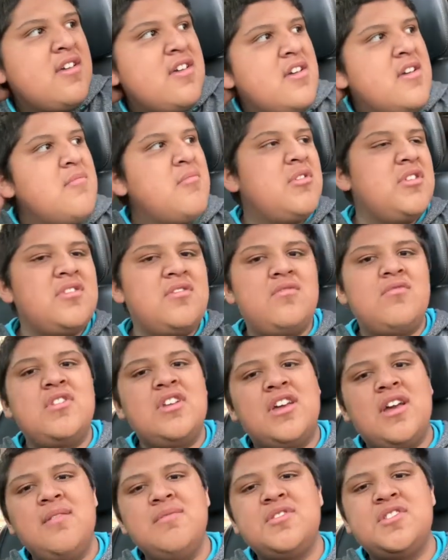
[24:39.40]
But when it
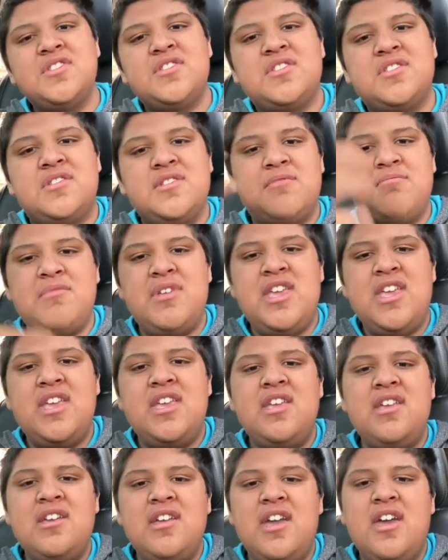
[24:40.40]
comes just to
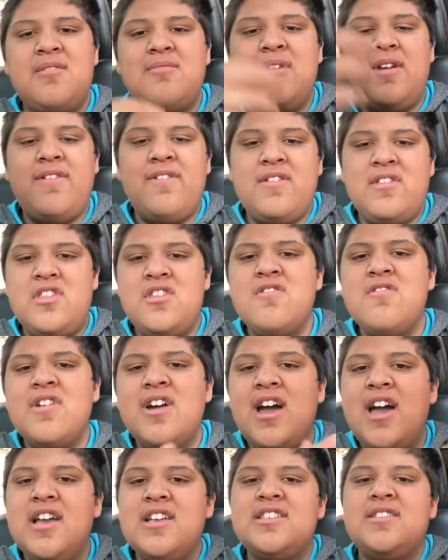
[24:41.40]
me and you
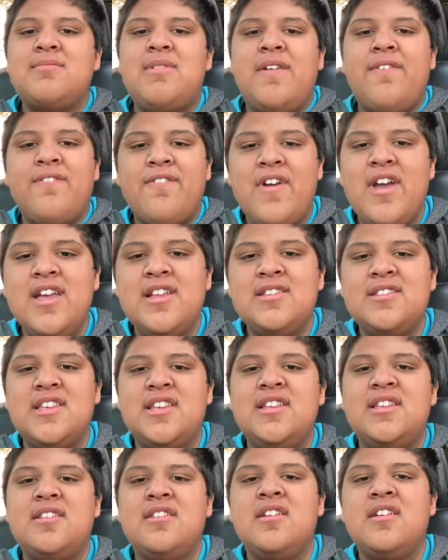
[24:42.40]
guys and my friends
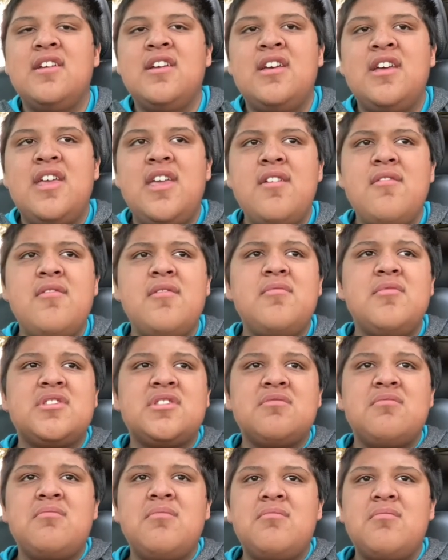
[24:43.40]
and even
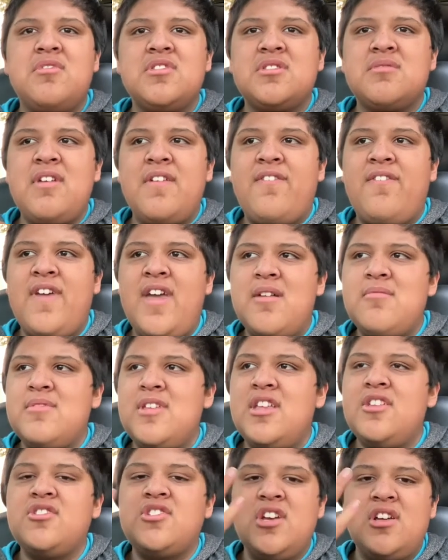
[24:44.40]
most of my
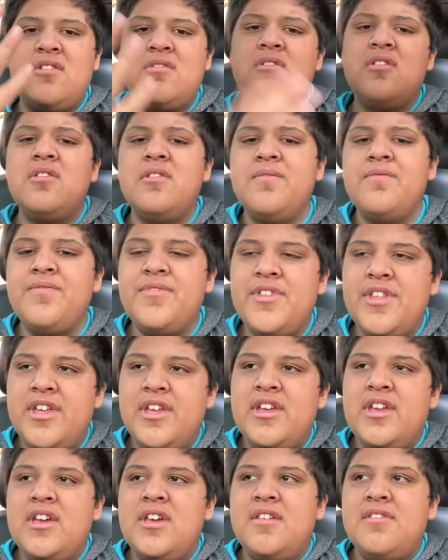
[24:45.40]
family in general,
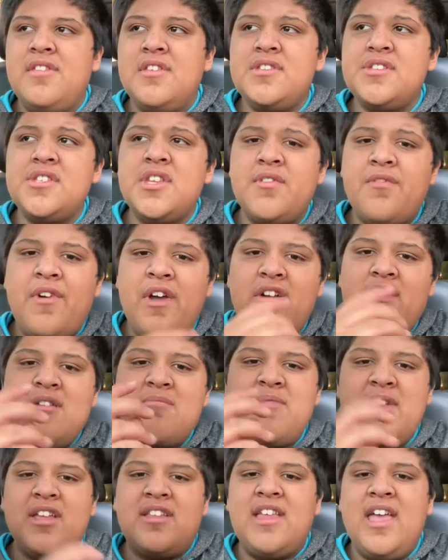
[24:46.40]
this is a very
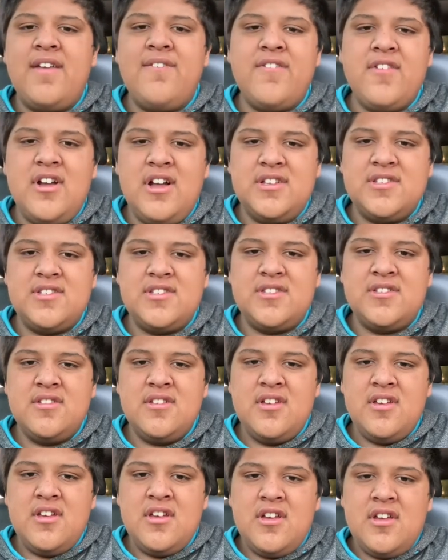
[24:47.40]
big day for us.
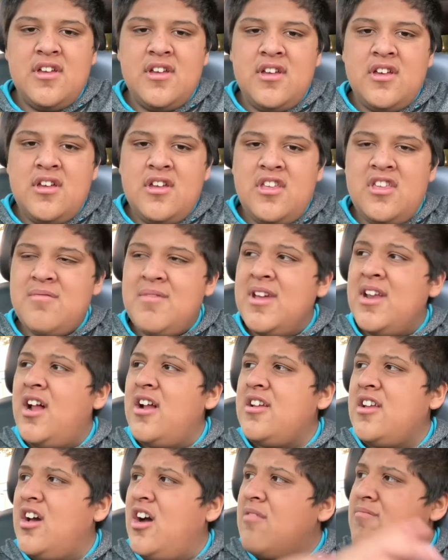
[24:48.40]
You may
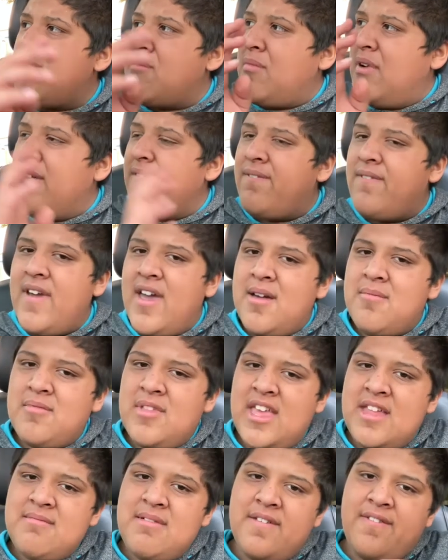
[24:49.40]
not know, but my
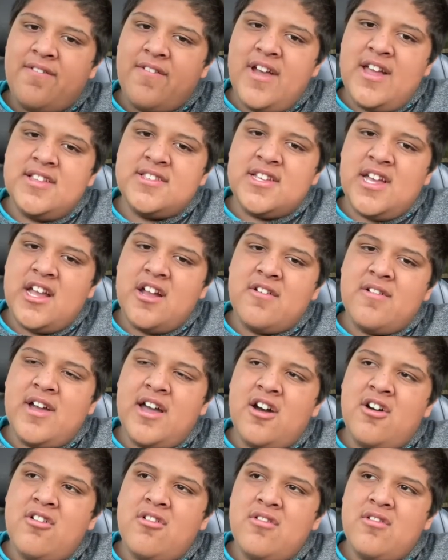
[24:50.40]
family and my friends
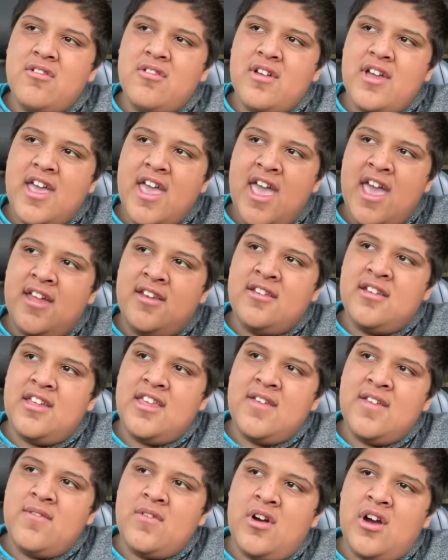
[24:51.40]
IRL and
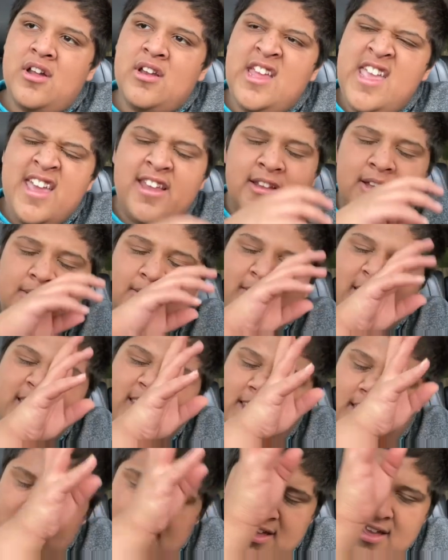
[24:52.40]

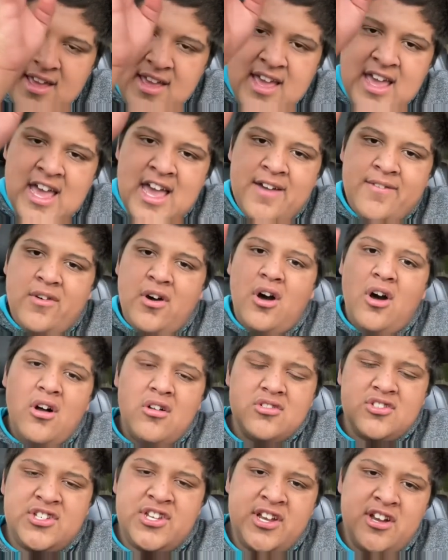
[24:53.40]
online, have all
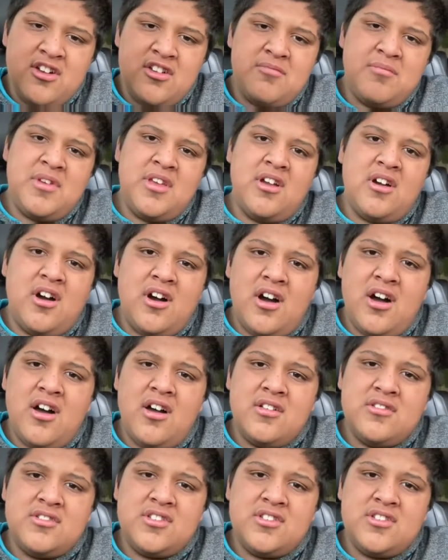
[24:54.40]
cheered me on,